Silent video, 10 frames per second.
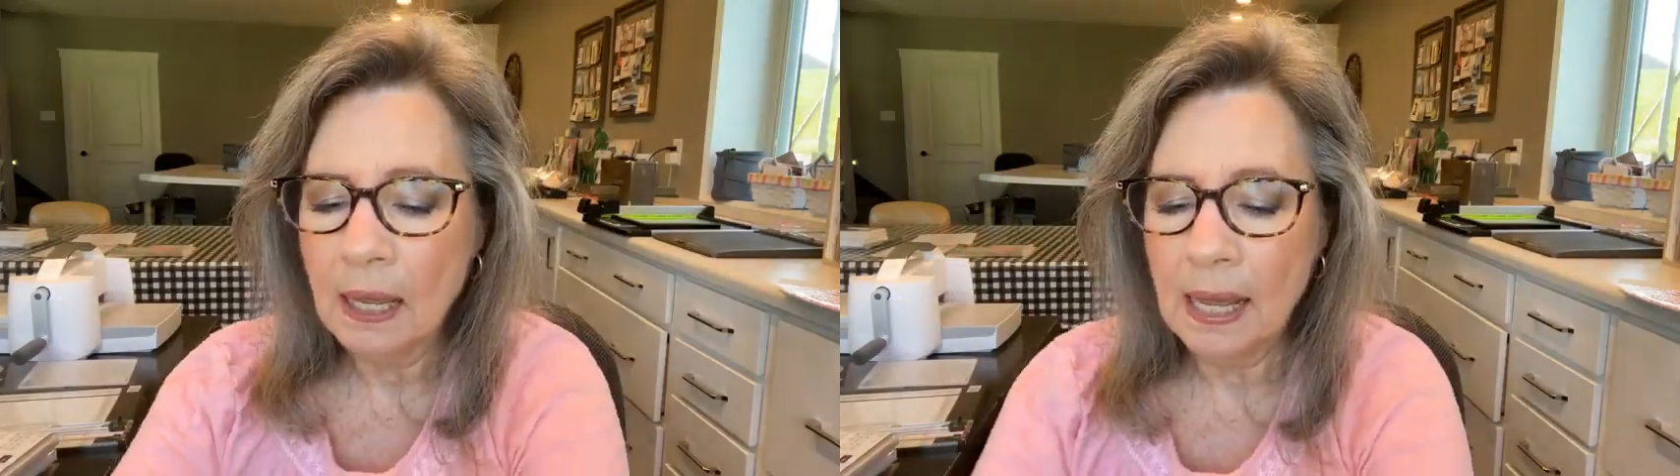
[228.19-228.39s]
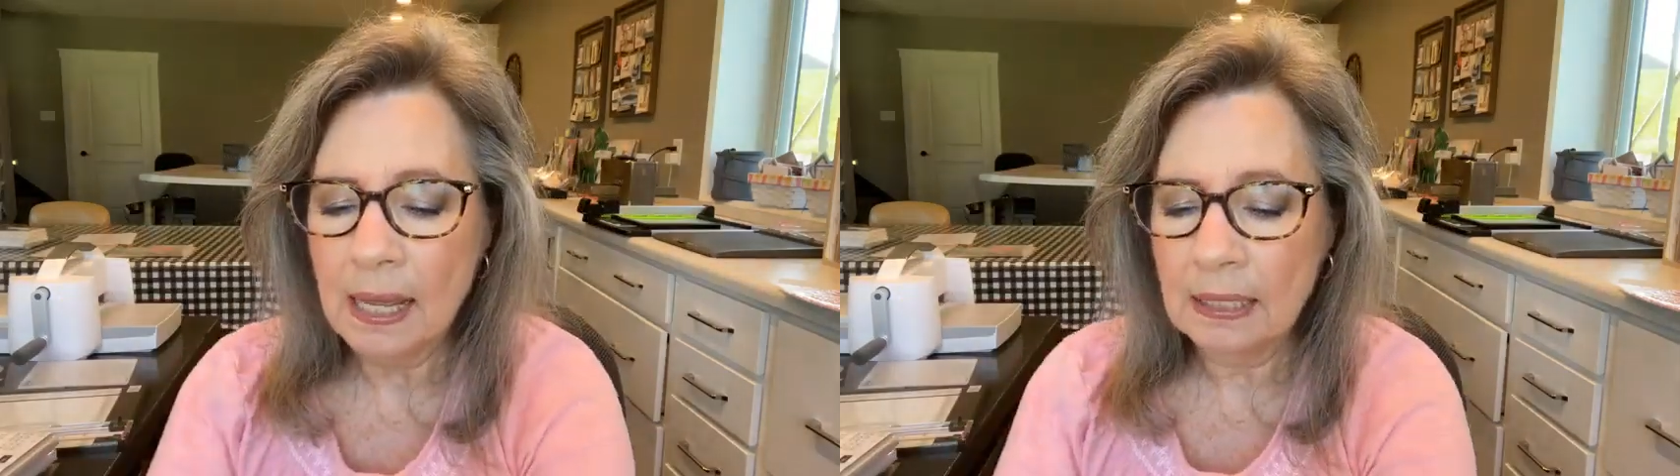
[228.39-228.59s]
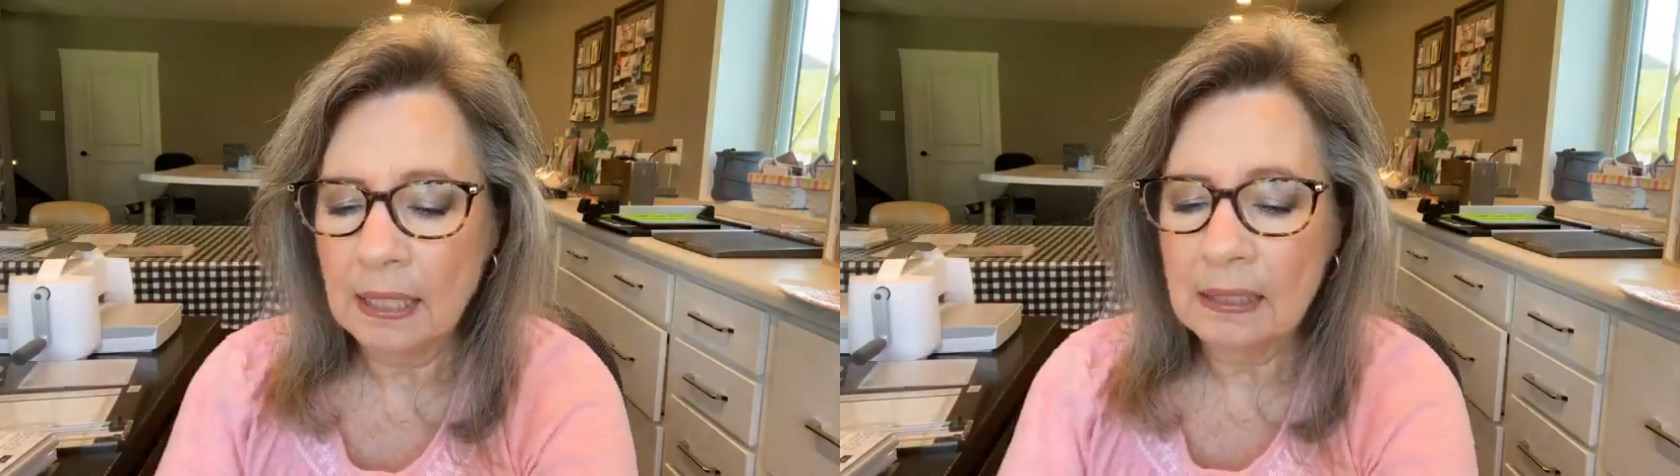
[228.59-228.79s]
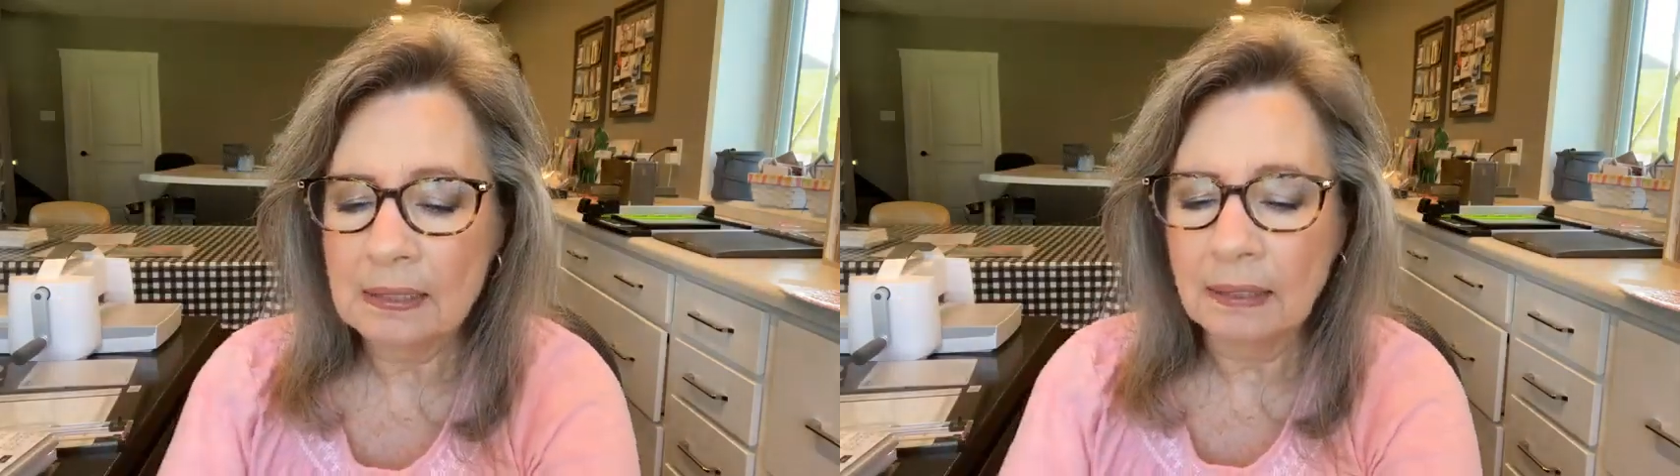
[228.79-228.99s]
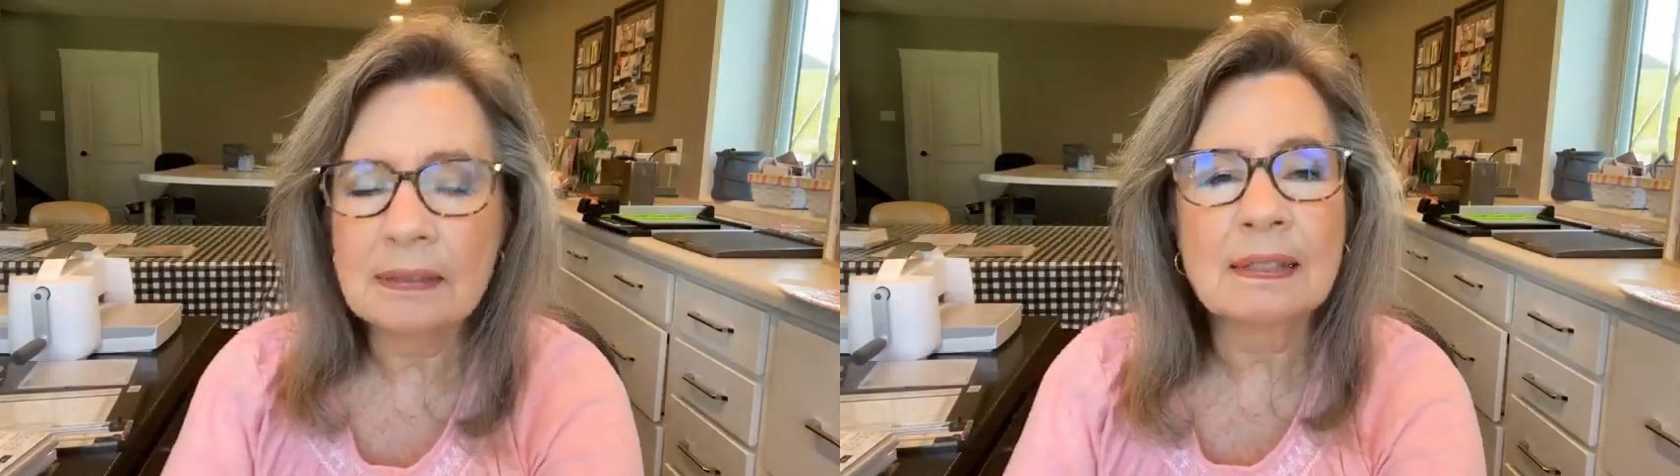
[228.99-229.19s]
And
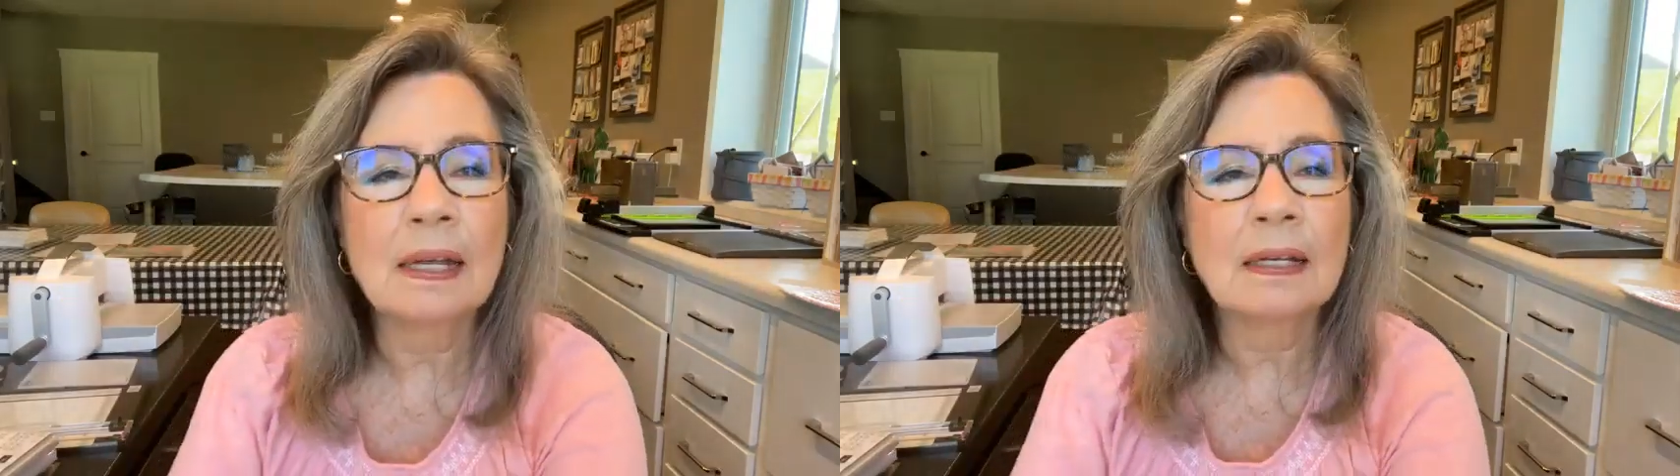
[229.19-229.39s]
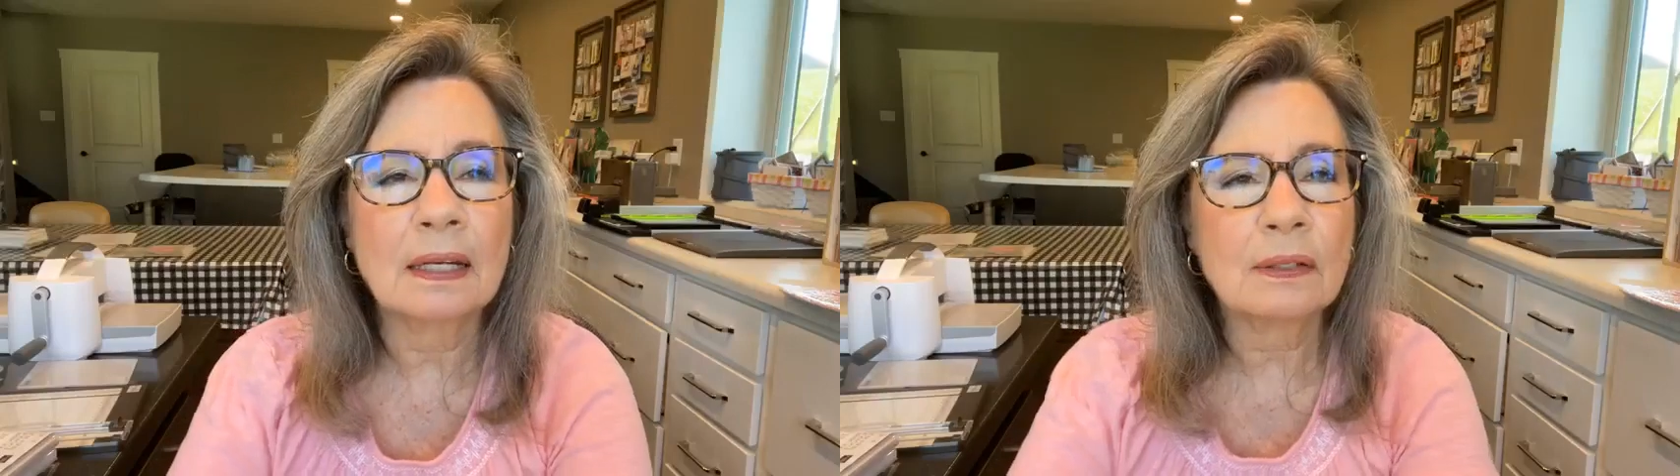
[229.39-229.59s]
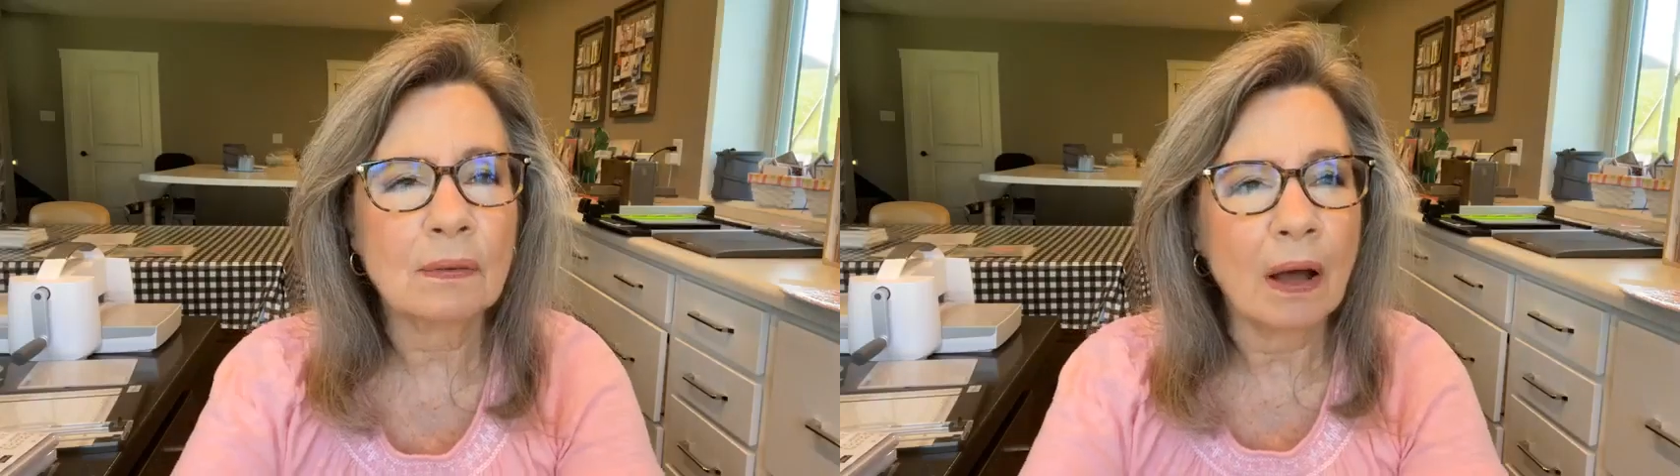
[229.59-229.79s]
as I said, I do